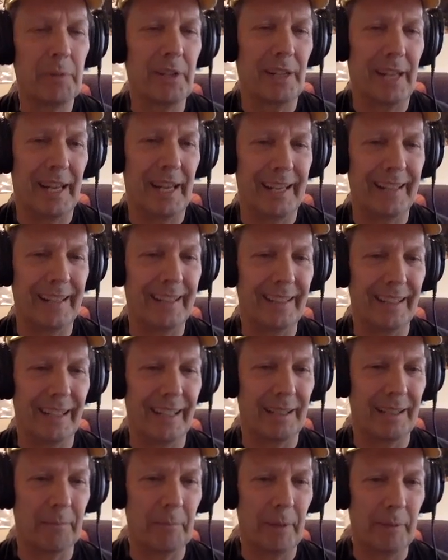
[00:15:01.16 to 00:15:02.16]
in handy
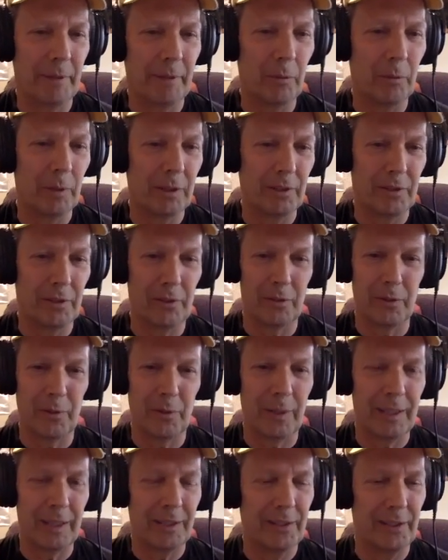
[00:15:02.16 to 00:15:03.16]
like maybe once or
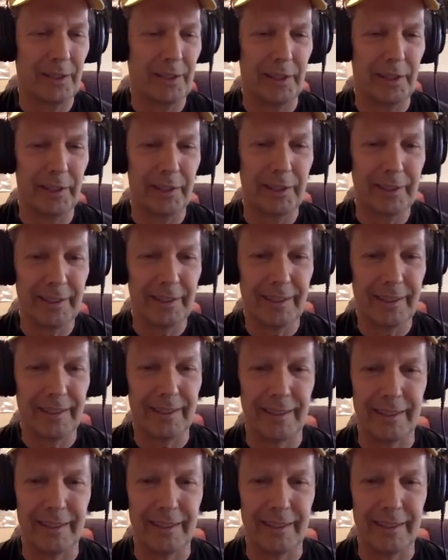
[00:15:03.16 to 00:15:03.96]
twice a year.